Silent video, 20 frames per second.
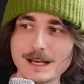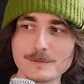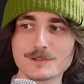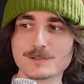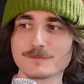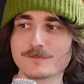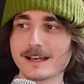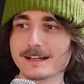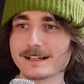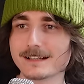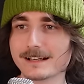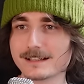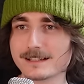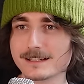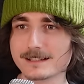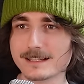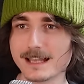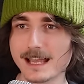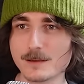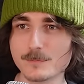captivating
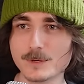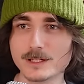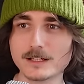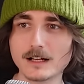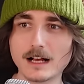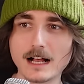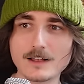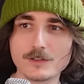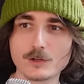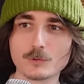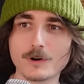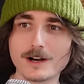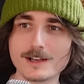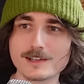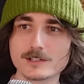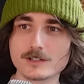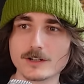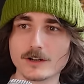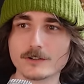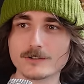entertainment,
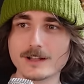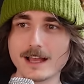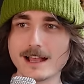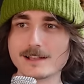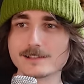otherwise known